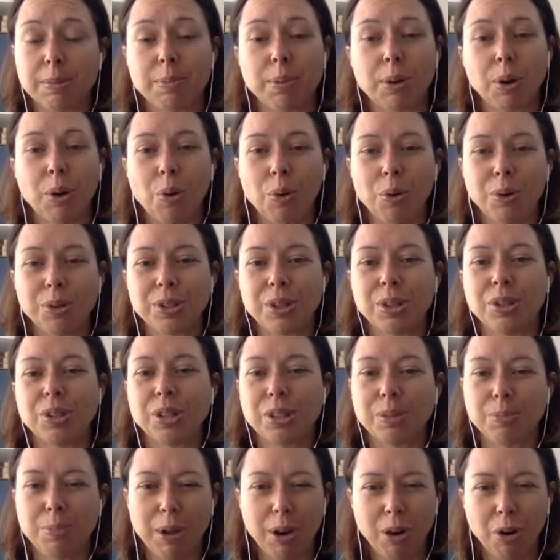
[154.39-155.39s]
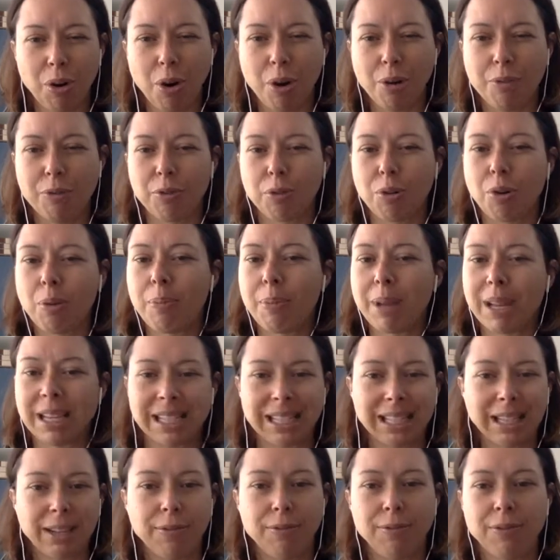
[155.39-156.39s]
but also just better overall
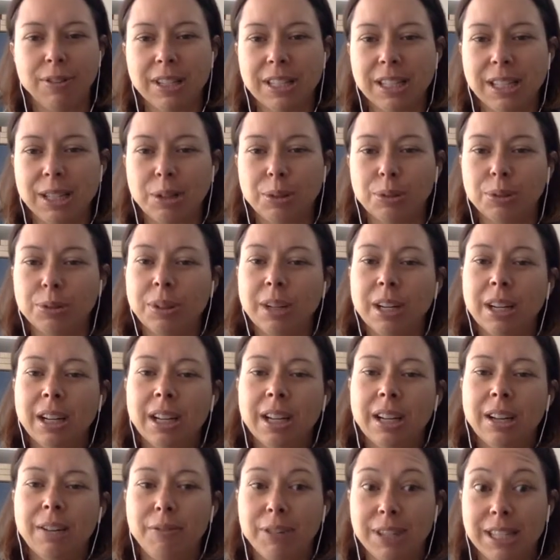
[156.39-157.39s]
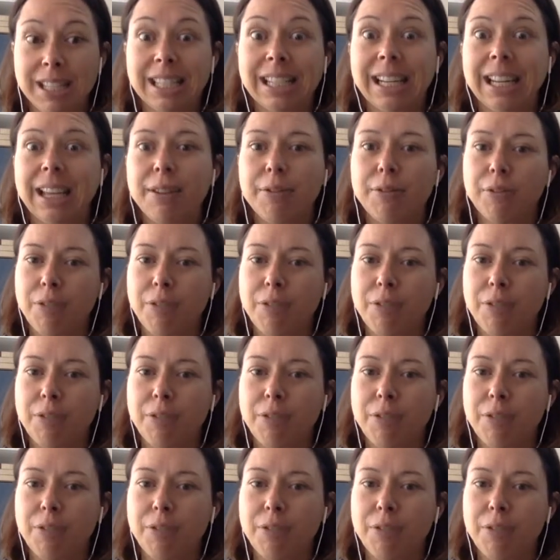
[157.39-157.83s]
mentally and physically